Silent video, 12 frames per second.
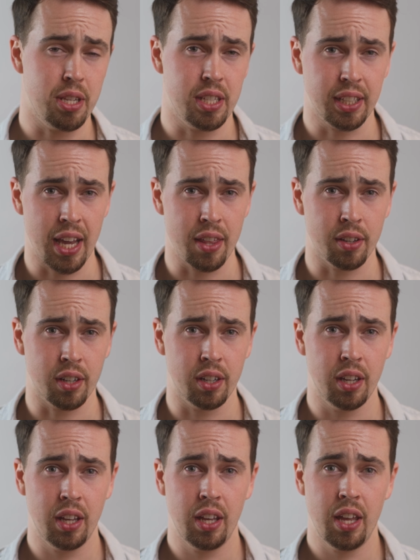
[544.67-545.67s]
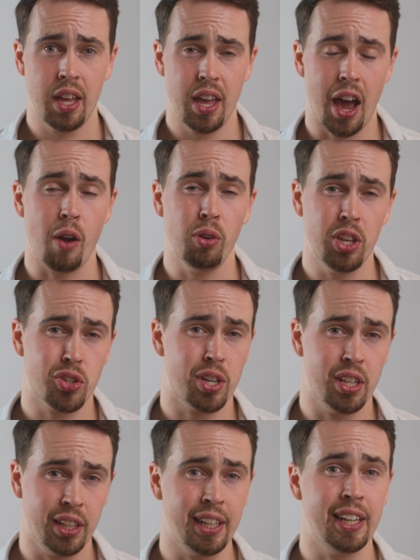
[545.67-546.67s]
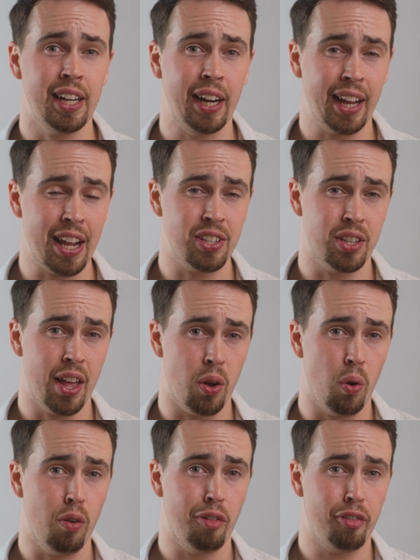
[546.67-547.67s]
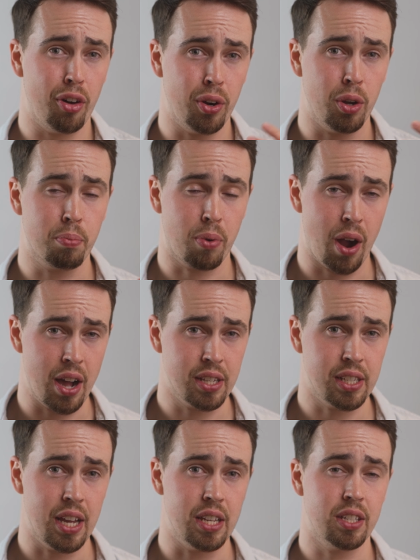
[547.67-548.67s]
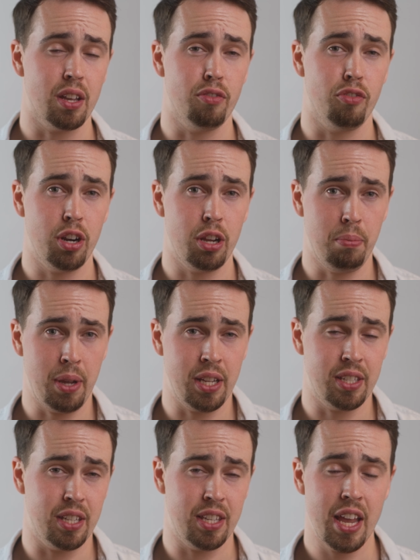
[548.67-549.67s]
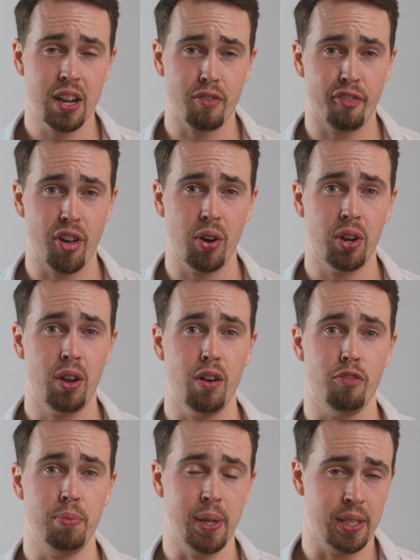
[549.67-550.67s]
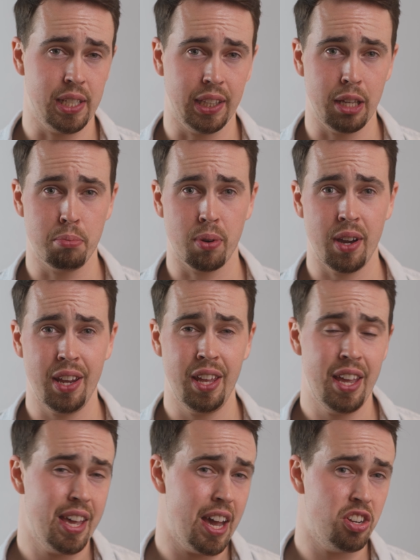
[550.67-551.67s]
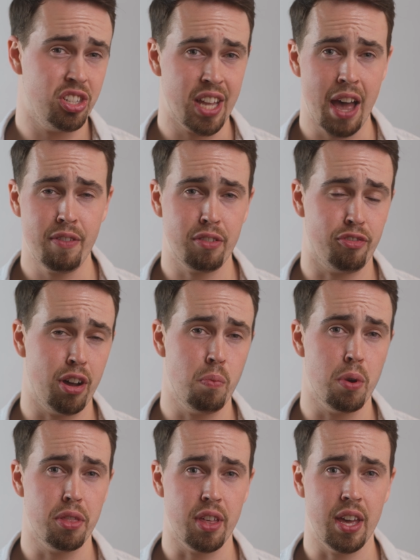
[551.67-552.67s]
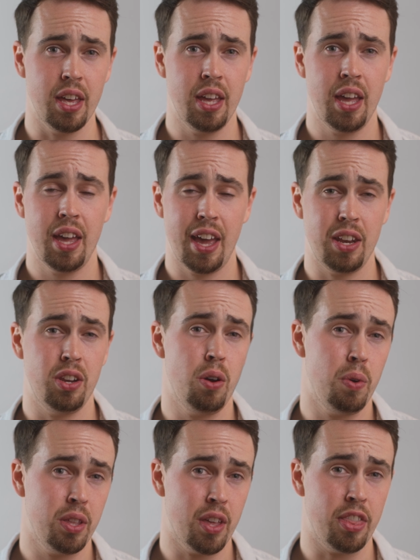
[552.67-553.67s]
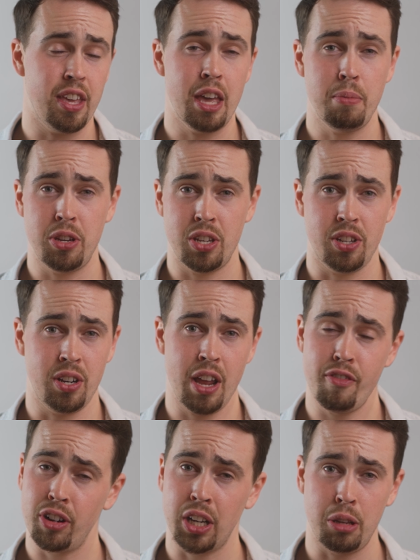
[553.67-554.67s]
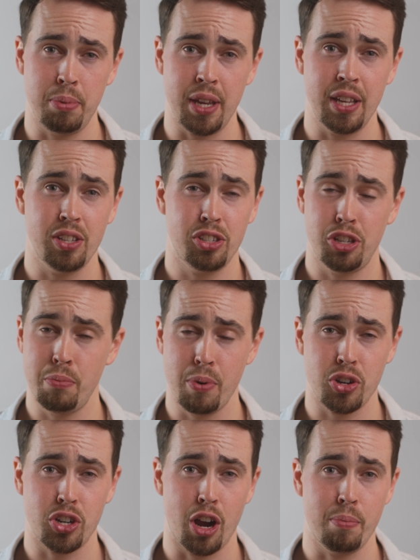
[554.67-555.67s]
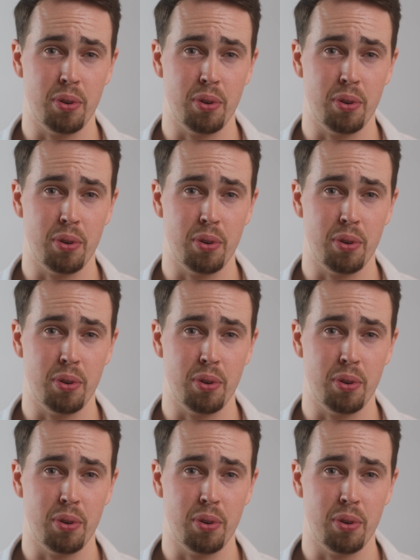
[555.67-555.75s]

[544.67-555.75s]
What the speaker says: together. I really tried to lean in again to that whole photo process of what it means to take a photo, of being deliberate, and just having fun with it, and knowing that the images are never going to be super sharp or